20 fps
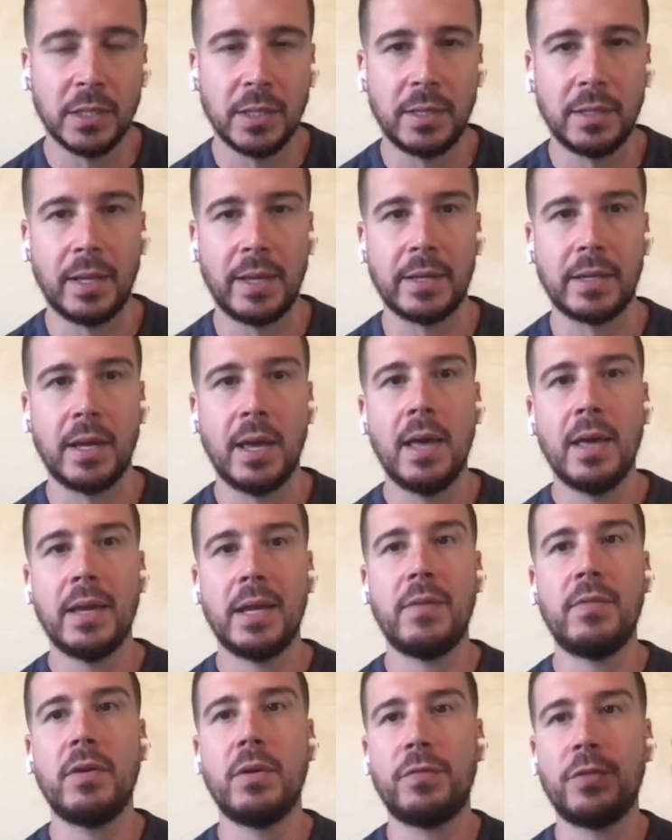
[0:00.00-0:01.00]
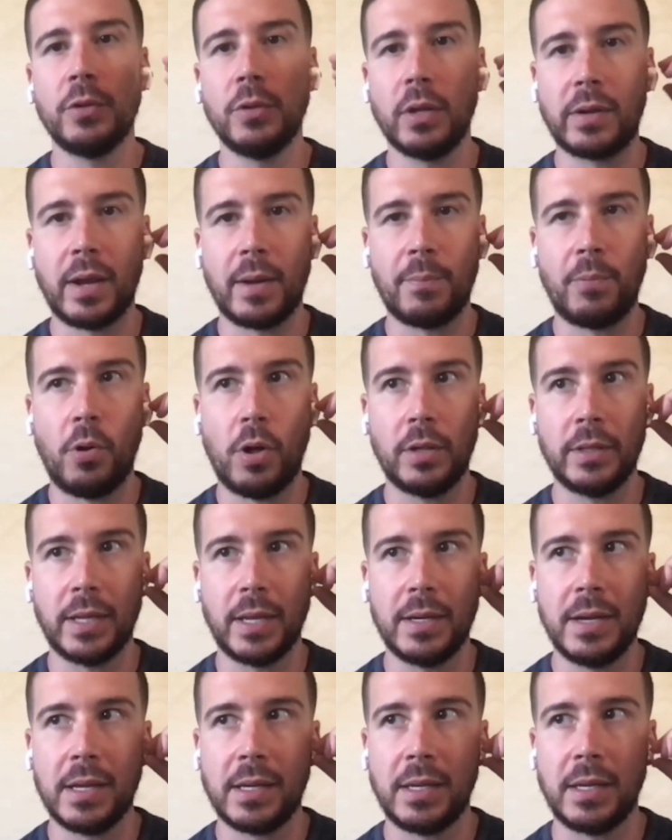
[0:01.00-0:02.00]
And like, even if you look at Pauly and
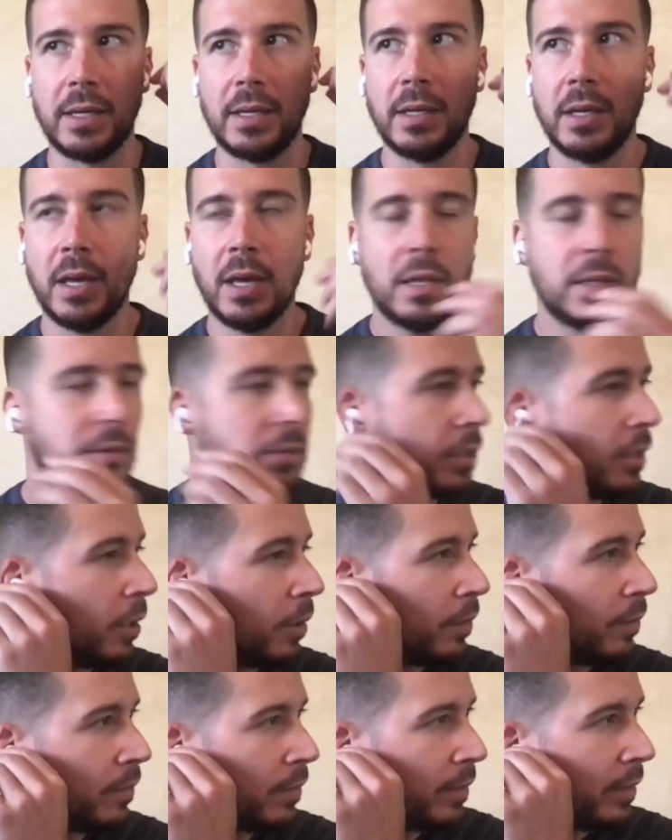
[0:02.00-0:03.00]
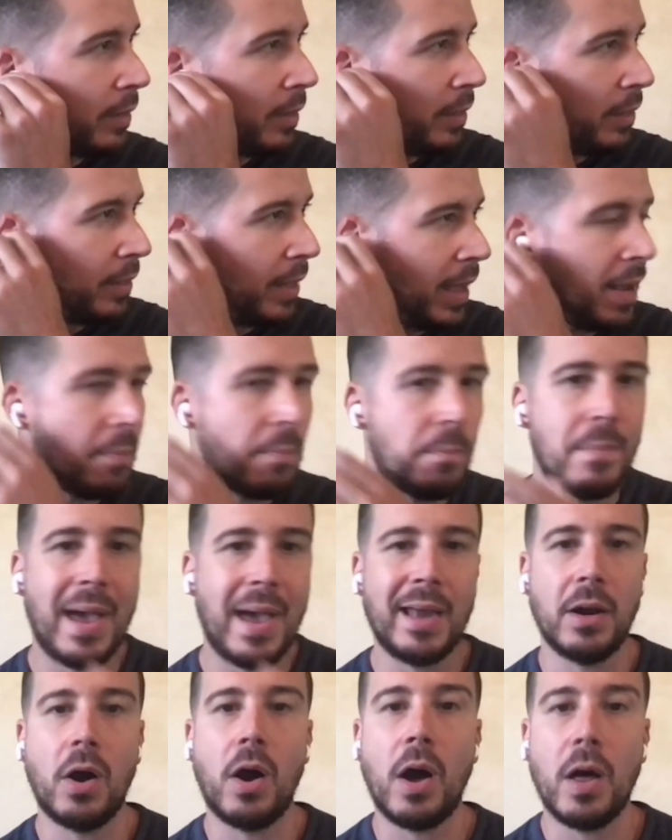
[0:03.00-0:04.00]
Nikki, you know, they
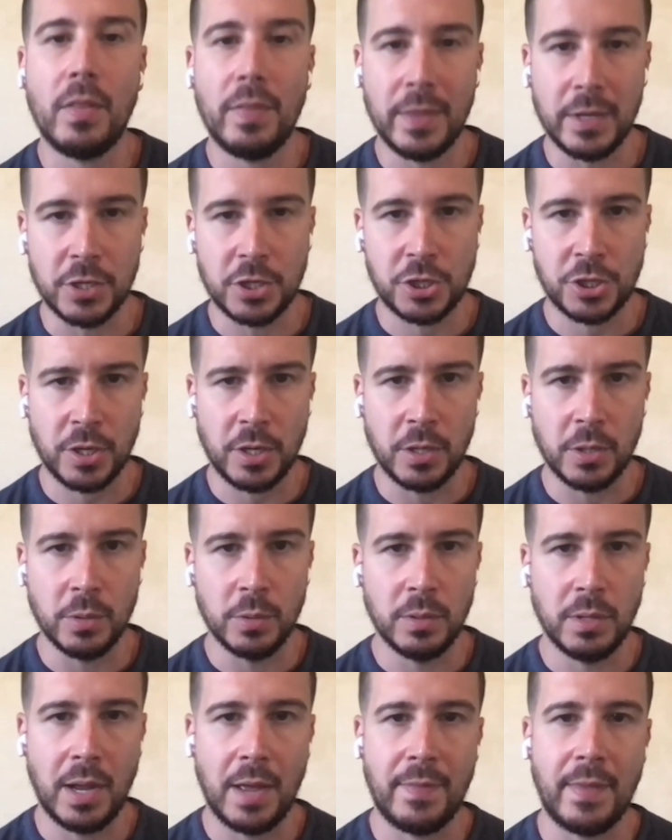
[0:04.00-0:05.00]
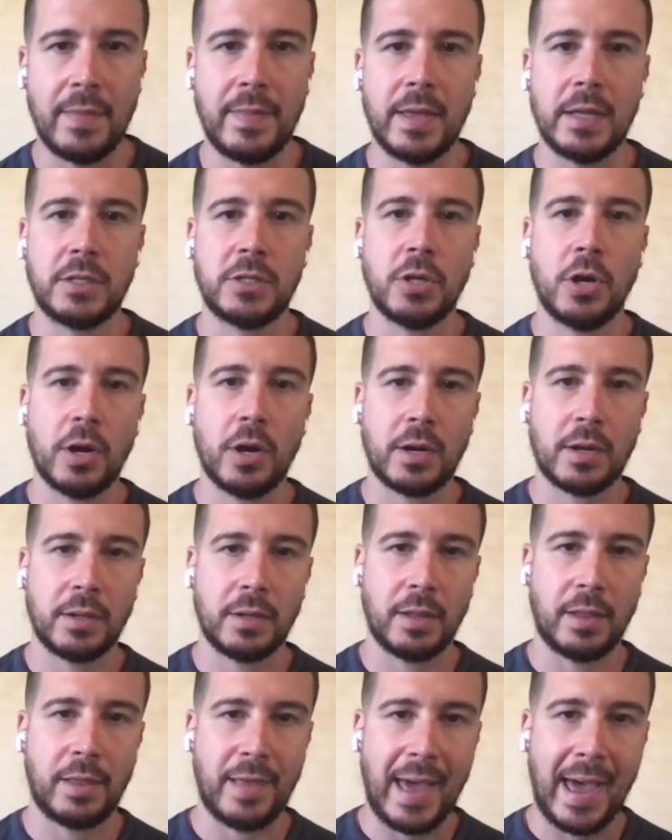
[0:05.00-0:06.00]
met on this show and then they took
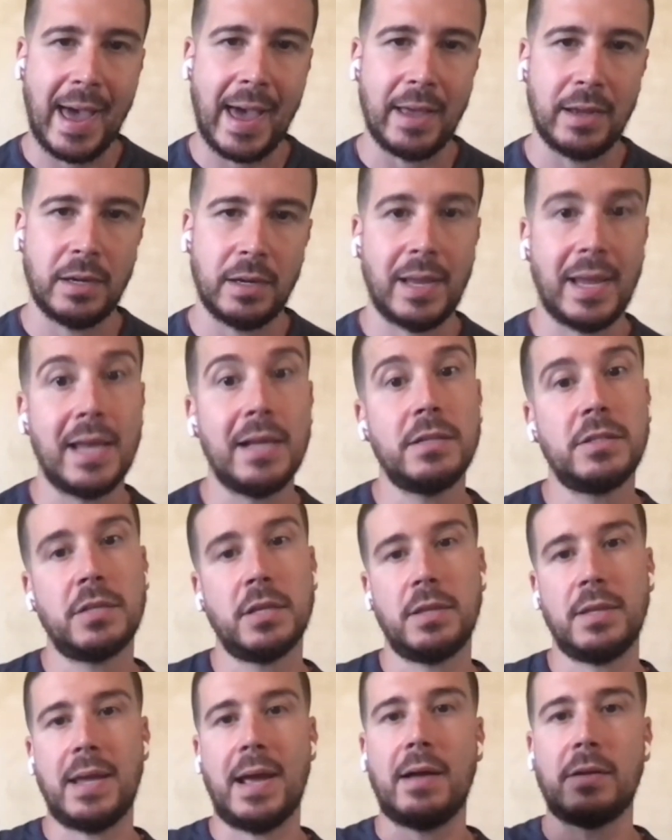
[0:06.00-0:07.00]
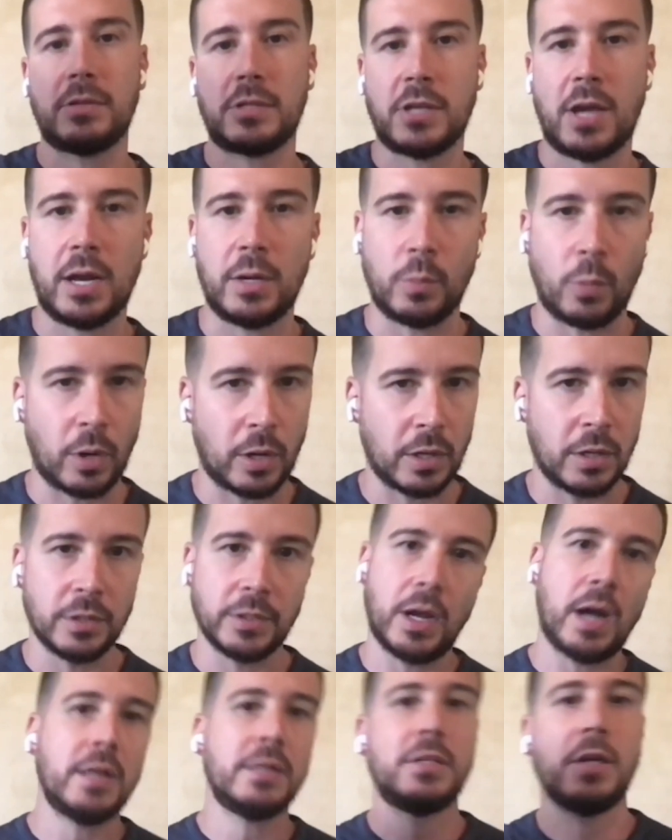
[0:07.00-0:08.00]
that into the outside
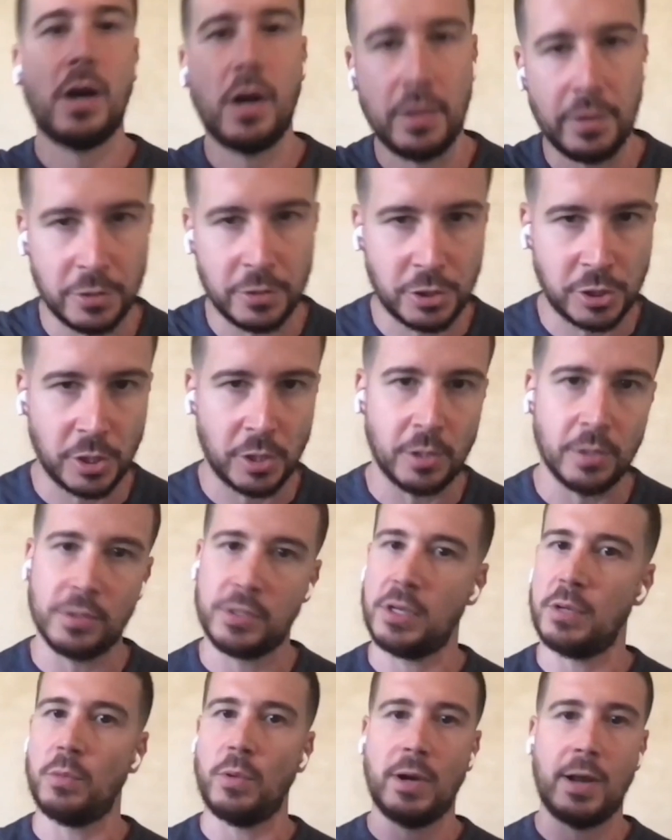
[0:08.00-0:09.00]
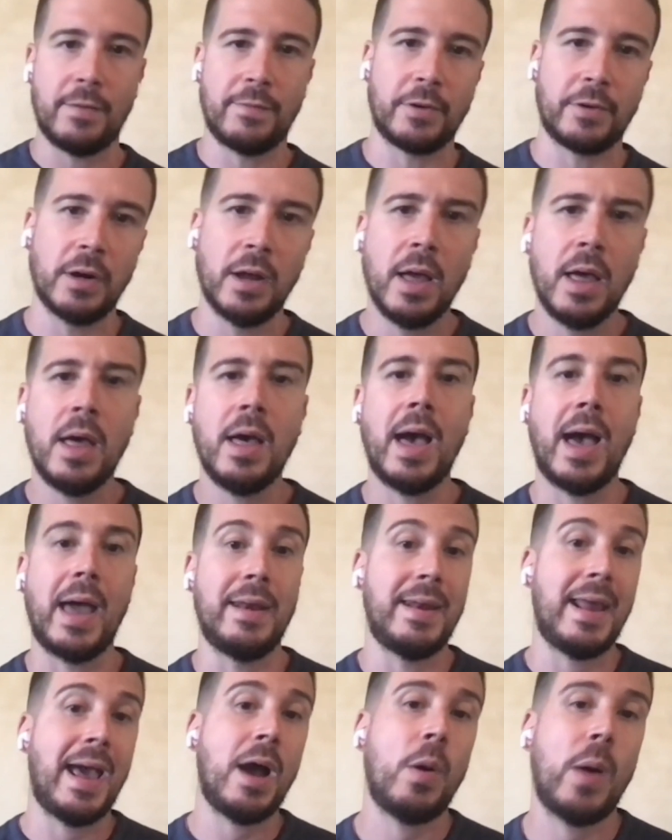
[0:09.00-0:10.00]
world, onto other shows and whatever,
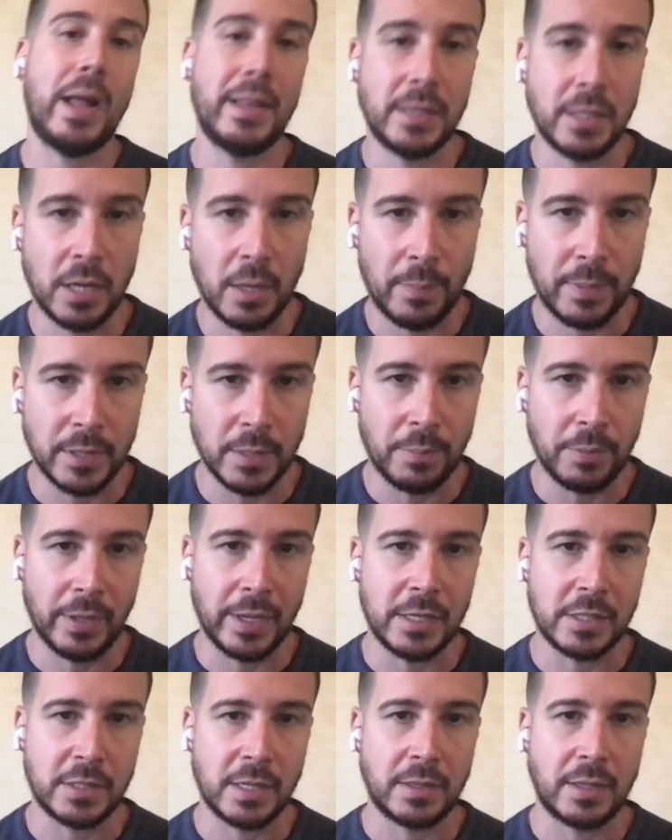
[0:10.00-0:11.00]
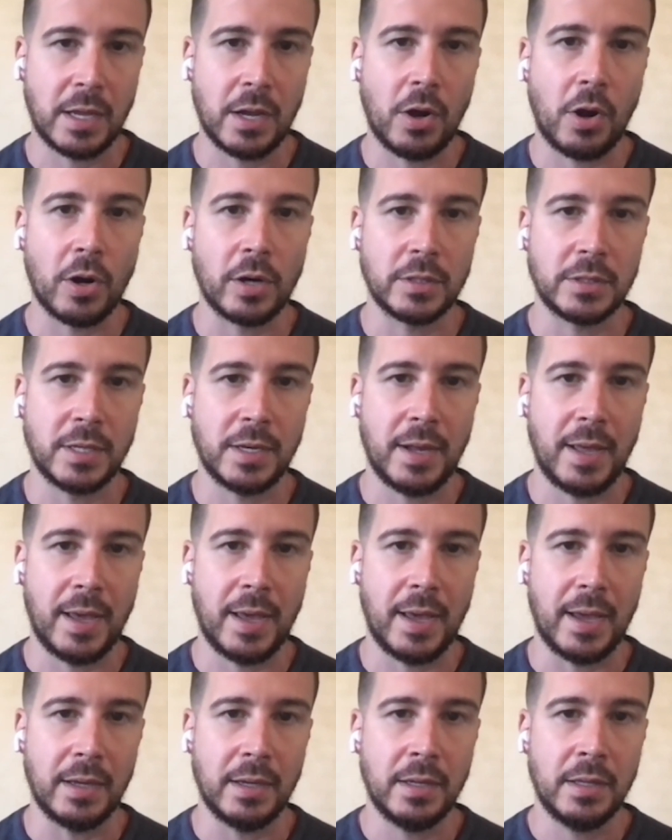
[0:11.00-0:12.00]
and now ended up in the place that they are
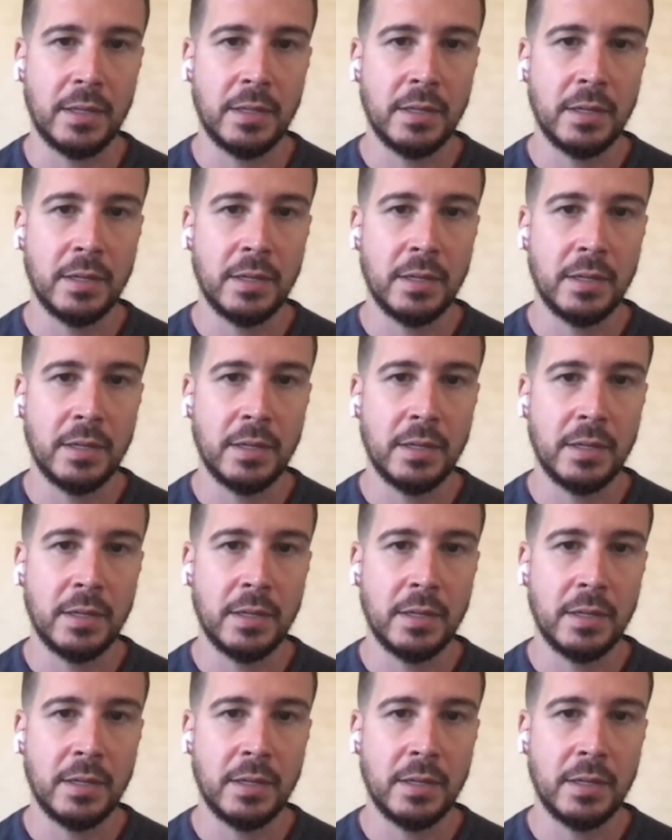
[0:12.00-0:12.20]
today.